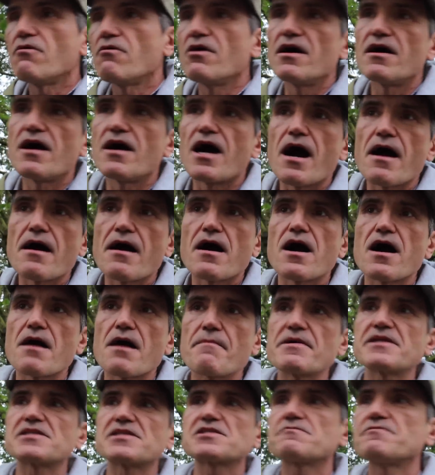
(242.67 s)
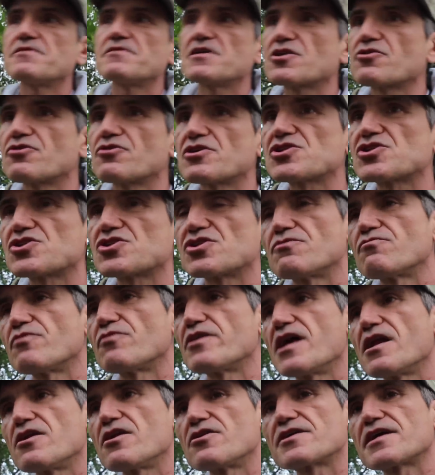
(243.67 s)
Well, I'm meant to be a Christian.
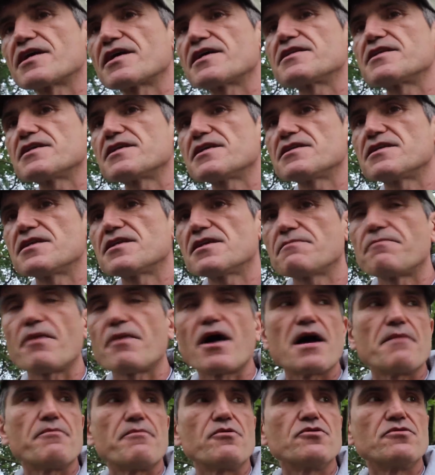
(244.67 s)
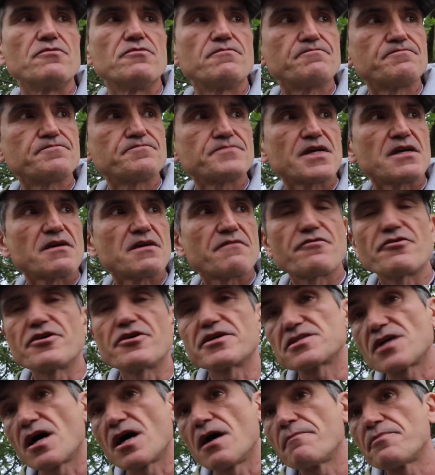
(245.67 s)
When I look at the Bible, for
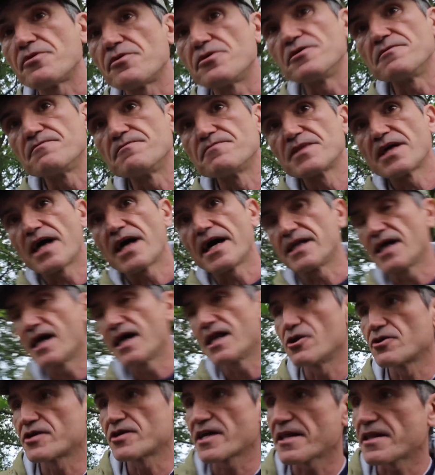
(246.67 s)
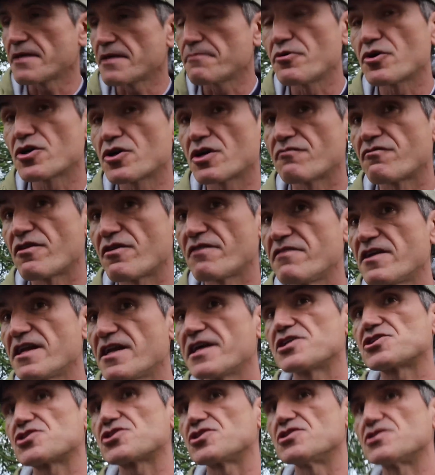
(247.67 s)
example, and I look at the book of
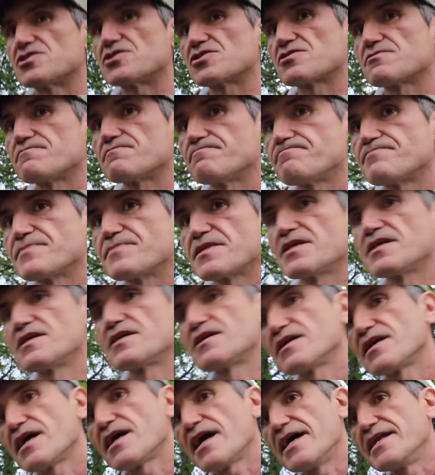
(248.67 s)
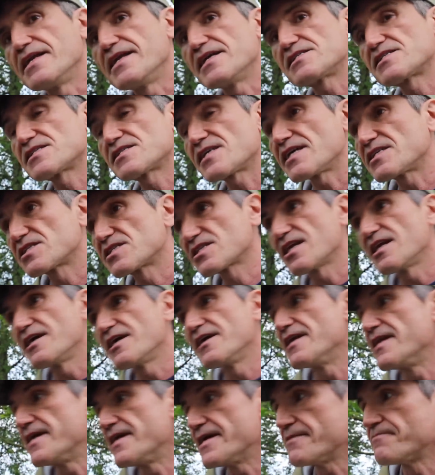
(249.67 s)
Revelations, and it says
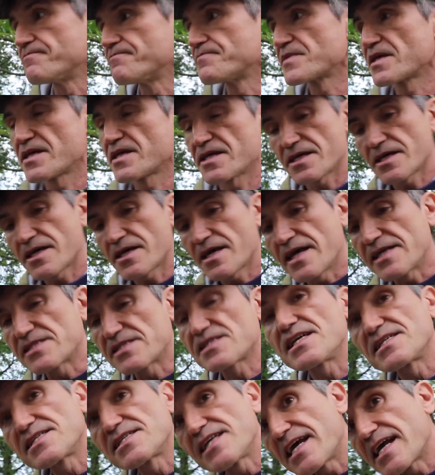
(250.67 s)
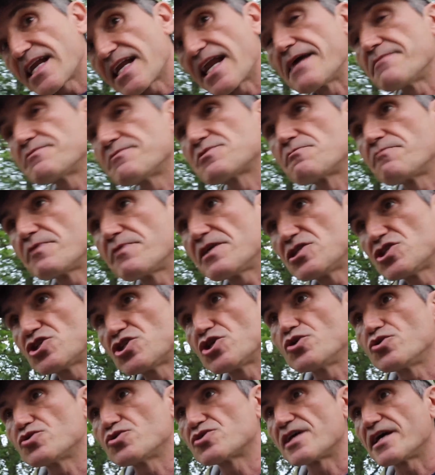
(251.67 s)
clearly, it says they claim to be
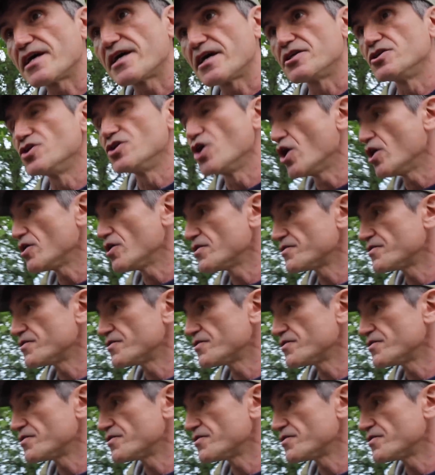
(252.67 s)
Jews, they are not.